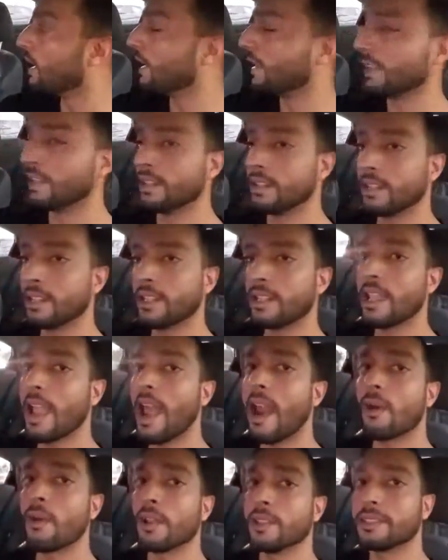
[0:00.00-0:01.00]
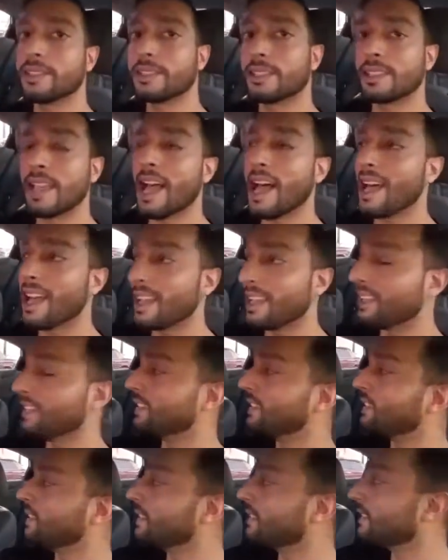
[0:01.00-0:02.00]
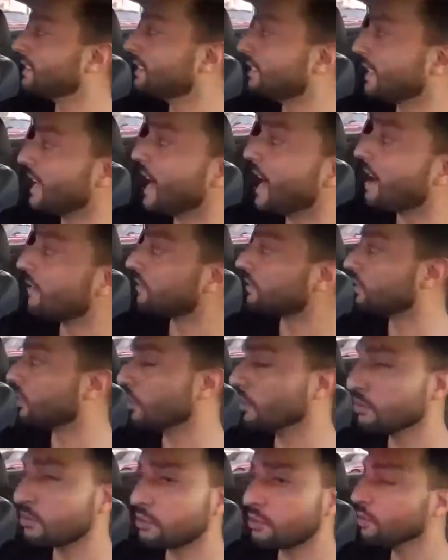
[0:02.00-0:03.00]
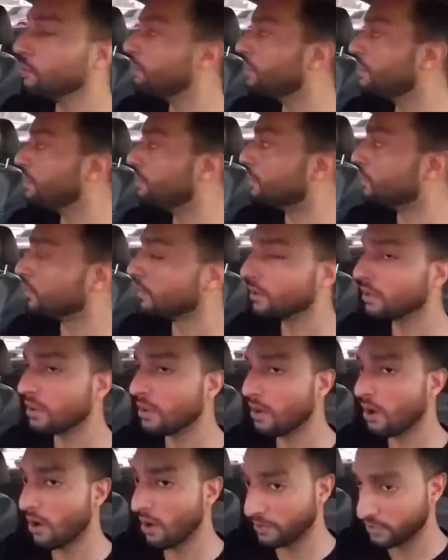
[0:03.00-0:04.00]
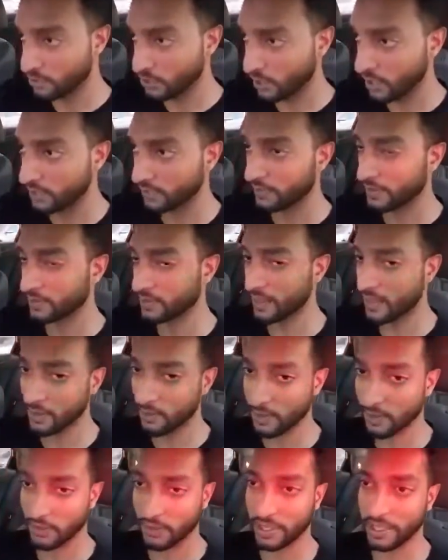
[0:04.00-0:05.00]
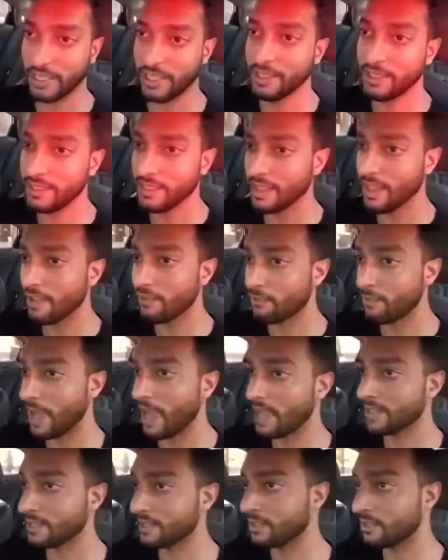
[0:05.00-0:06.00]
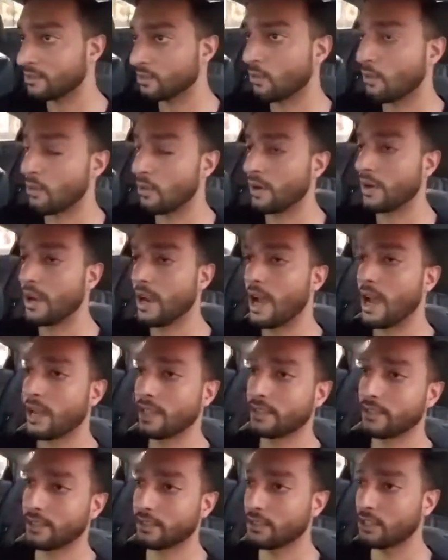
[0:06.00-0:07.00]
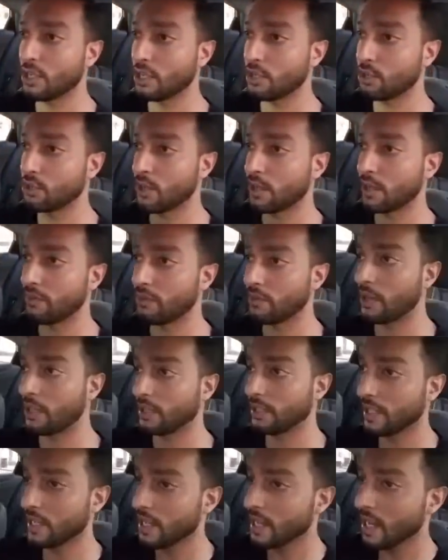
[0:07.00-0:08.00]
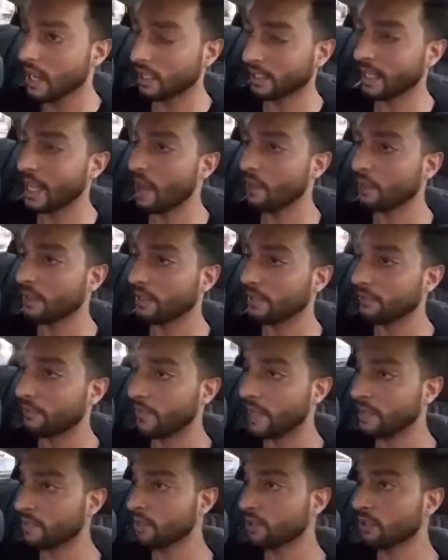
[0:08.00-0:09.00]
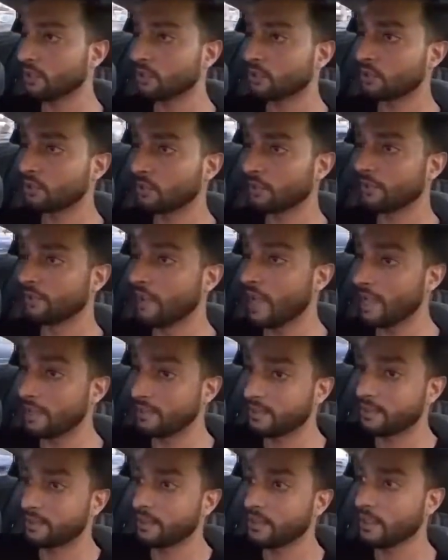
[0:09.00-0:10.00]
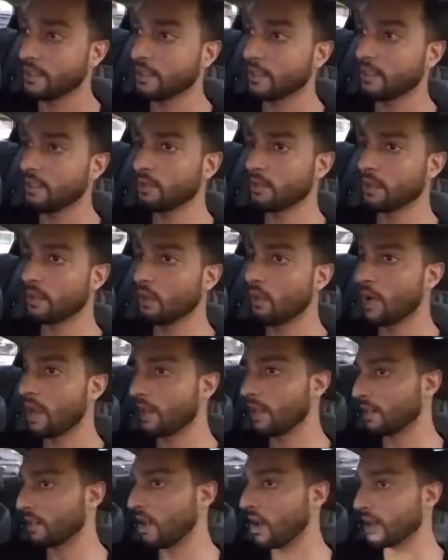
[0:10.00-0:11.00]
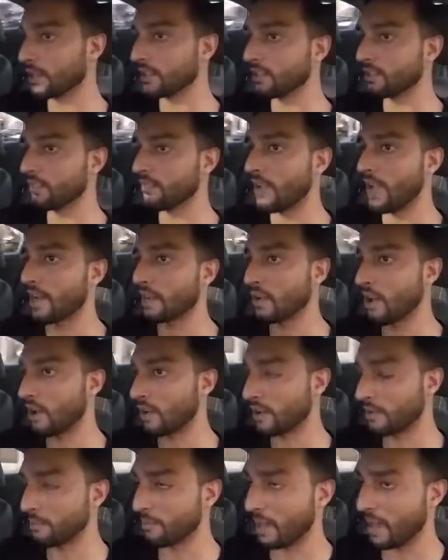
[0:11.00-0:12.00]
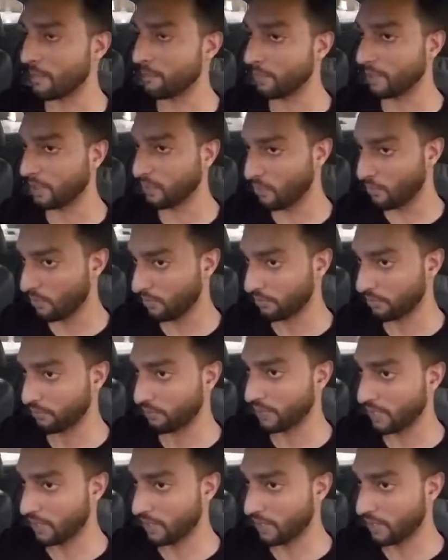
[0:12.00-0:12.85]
and Kara Stein, those two people are in charge of deciding whether the ETF passes or not, the exchange traded fund, allowing investors to invest. You can go ahead and log into your Vanguard and buy Bitcoin through